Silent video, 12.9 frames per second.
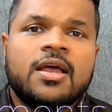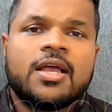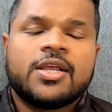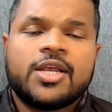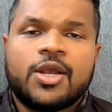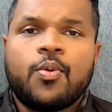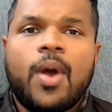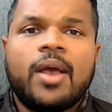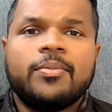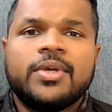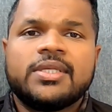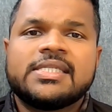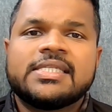
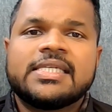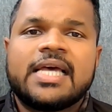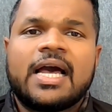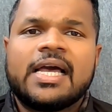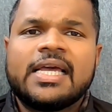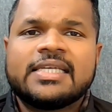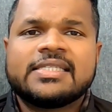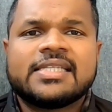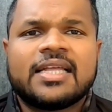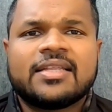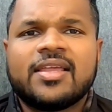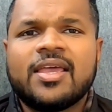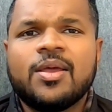Requirements is
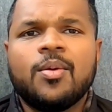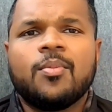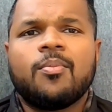nothing